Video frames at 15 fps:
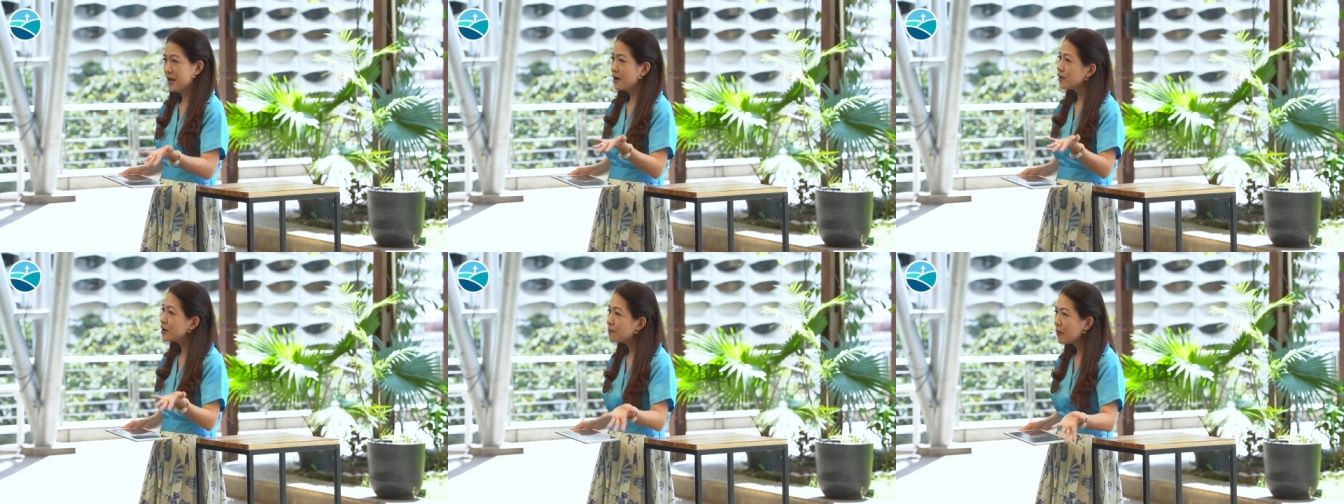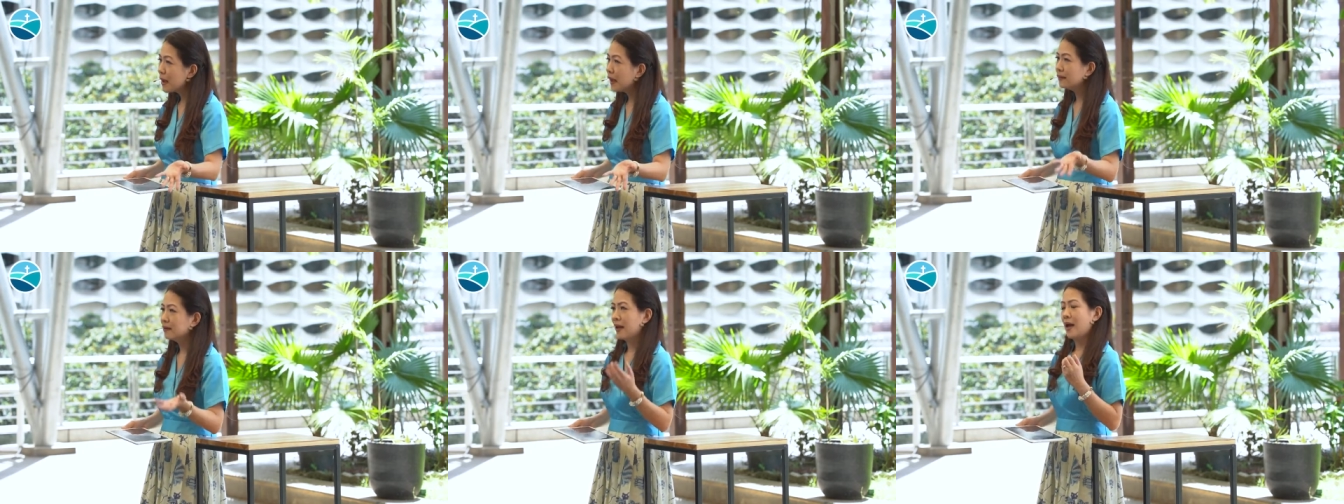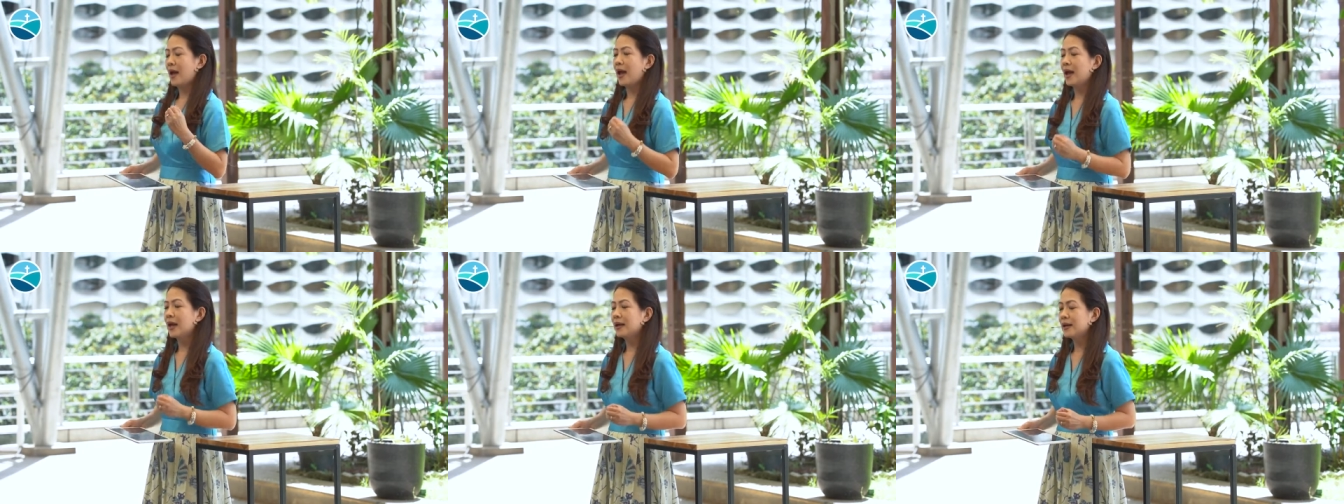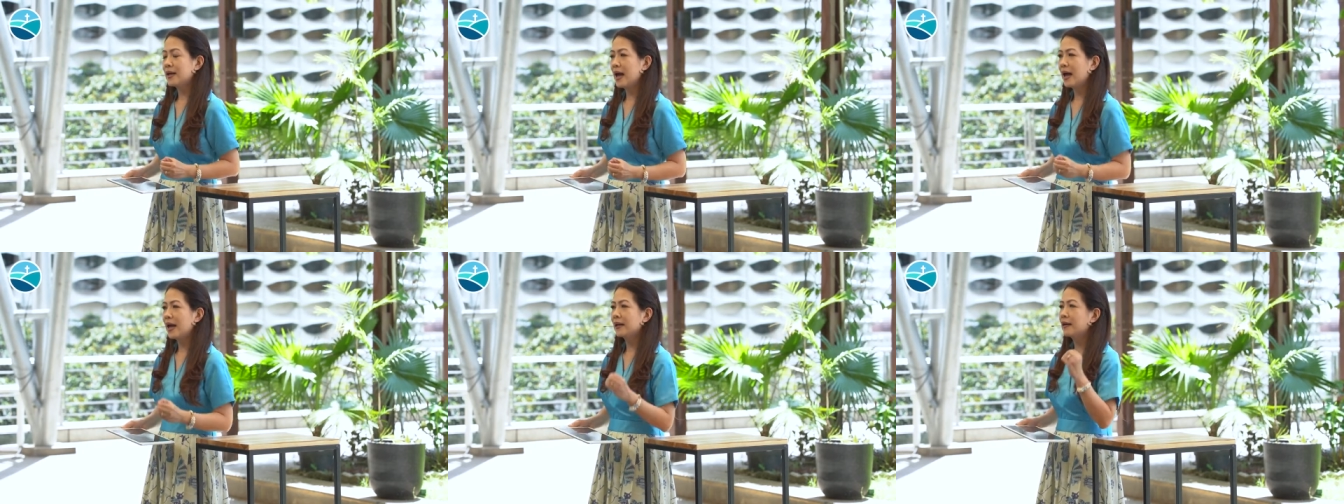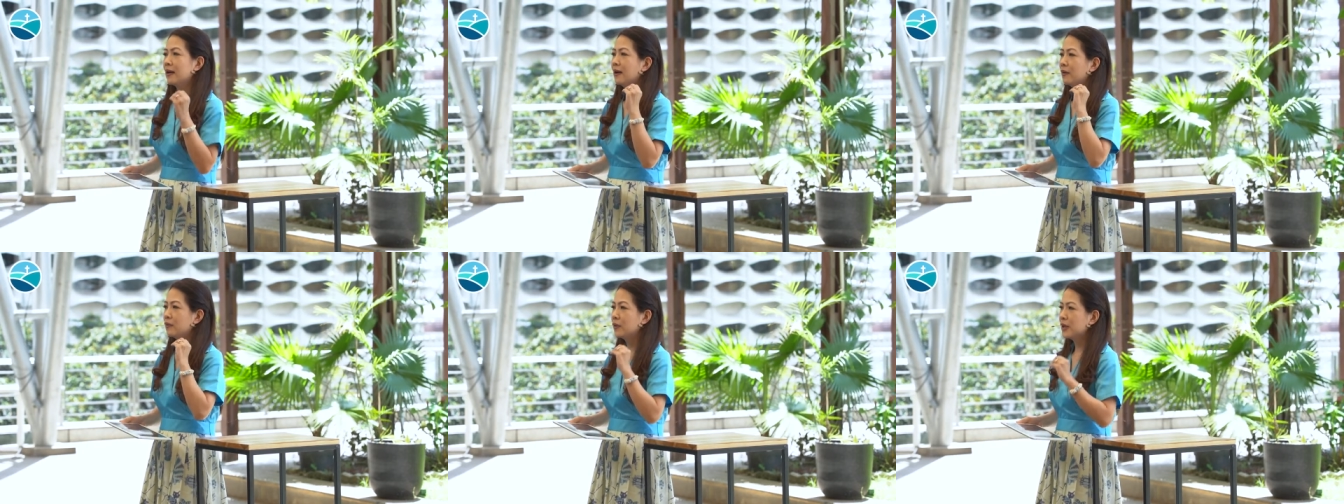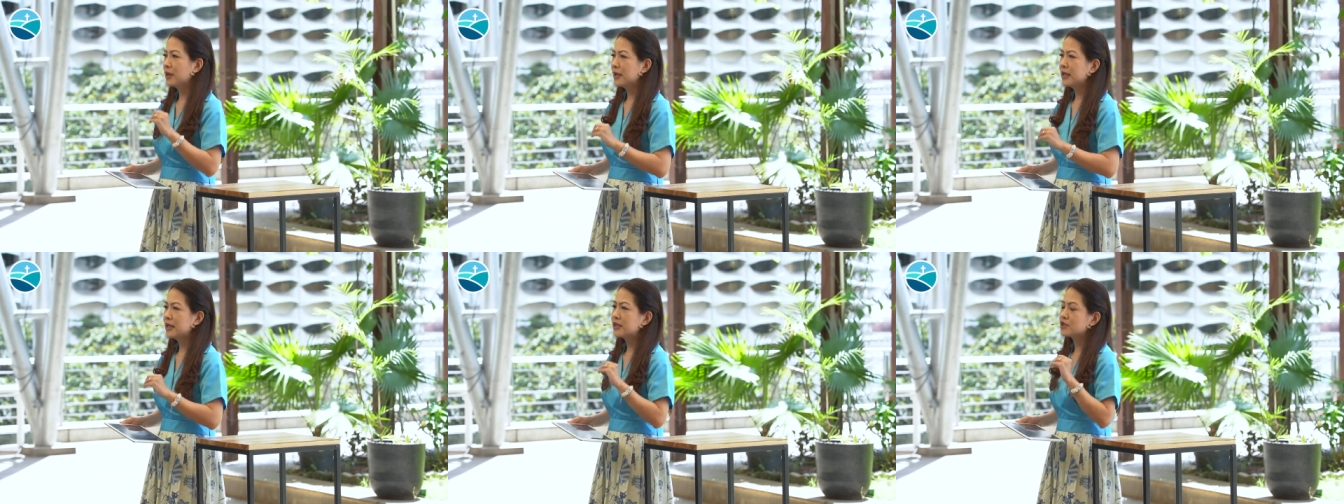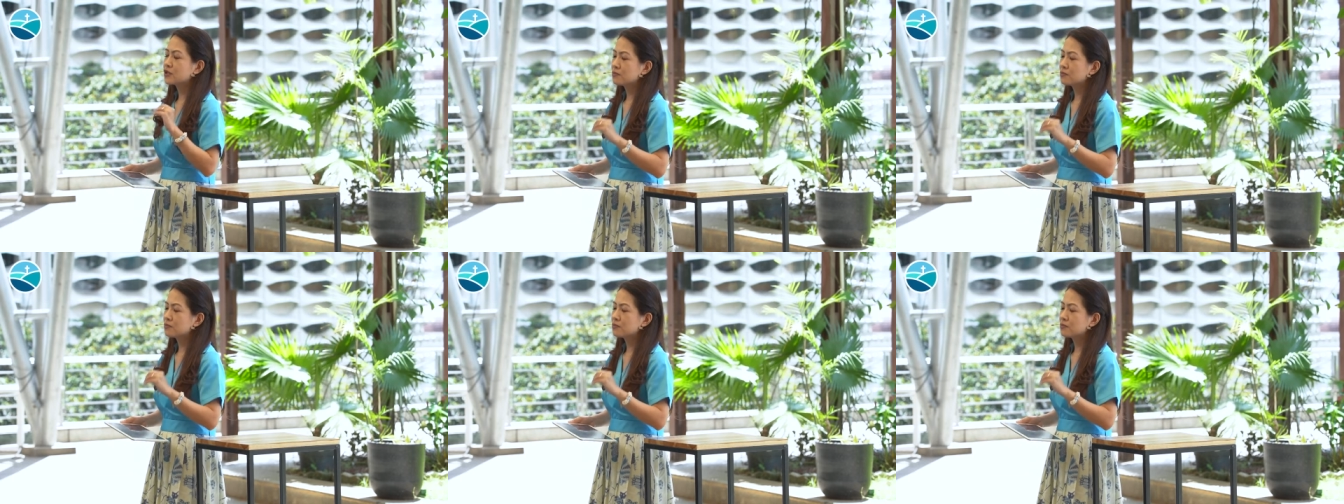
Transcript: Repent and then we need